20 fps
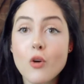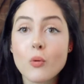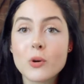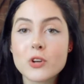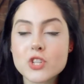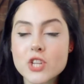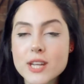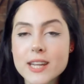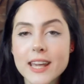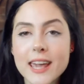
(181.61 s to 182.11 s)

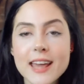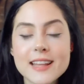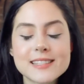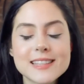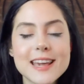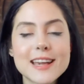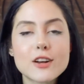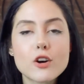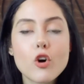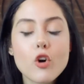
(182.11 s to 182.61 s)
which indicates
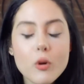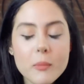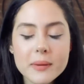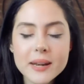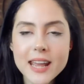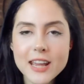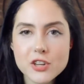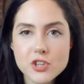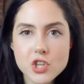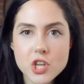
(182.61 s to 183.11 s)
a
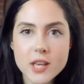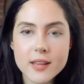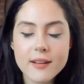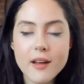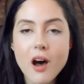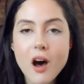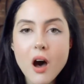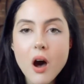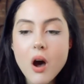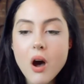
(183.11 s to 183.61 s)

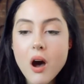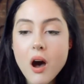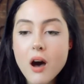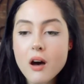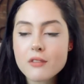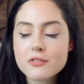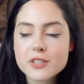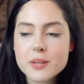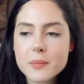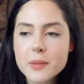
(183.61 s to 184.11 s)
culmination
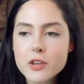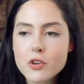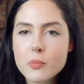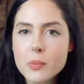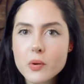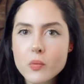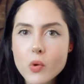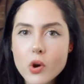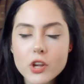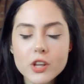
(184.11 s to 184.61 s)
of something you've
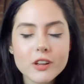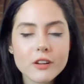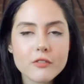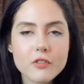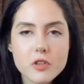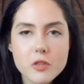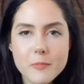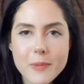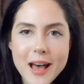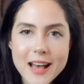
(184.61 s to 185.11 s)
been working on
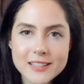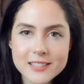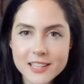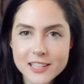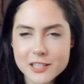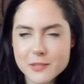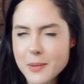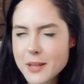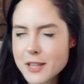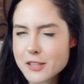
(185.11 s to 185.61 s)
for the past
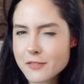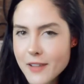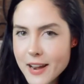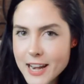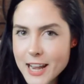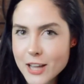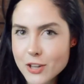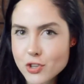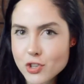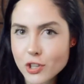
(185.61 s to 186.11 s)
6 months
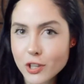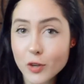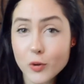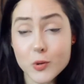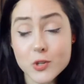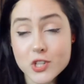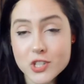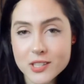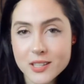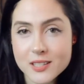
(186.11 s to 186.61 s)
financially,
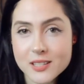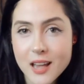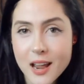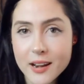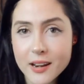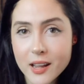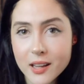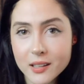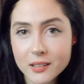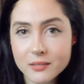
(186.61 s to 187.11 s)
which is
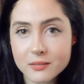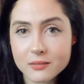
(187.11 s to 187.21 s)
exciting.